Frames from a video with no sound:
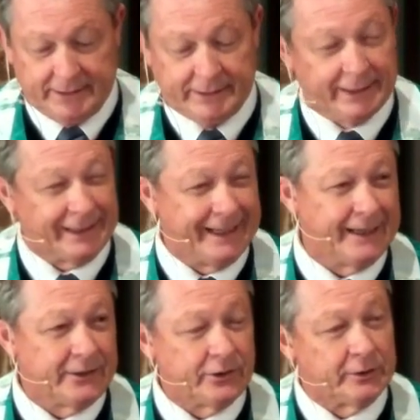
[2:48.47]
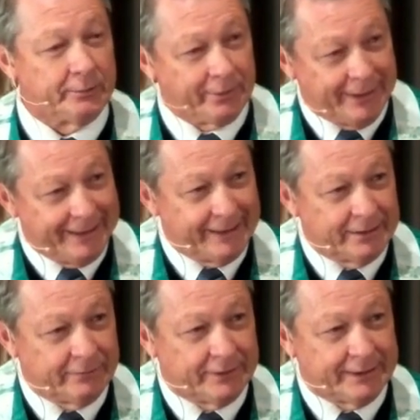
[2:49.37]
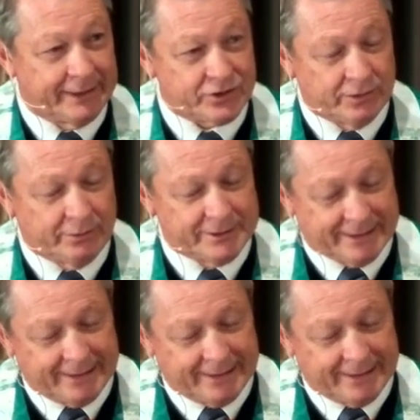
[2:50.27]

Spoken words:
And they land on the plain of Gennesaret, which I